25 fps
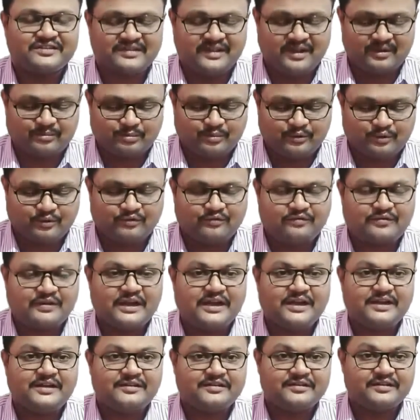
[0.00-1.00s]

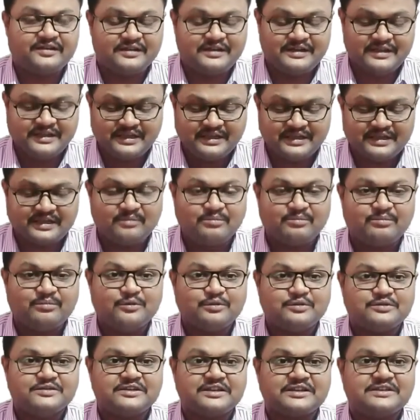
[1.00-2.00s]
saprophytes,
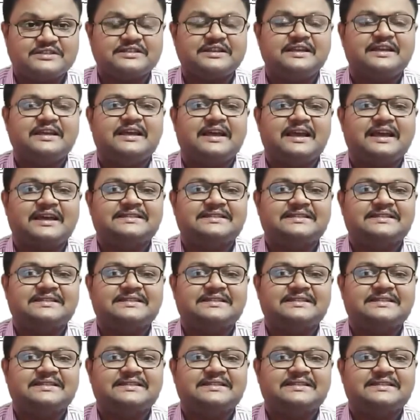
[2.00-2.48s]
decomposers,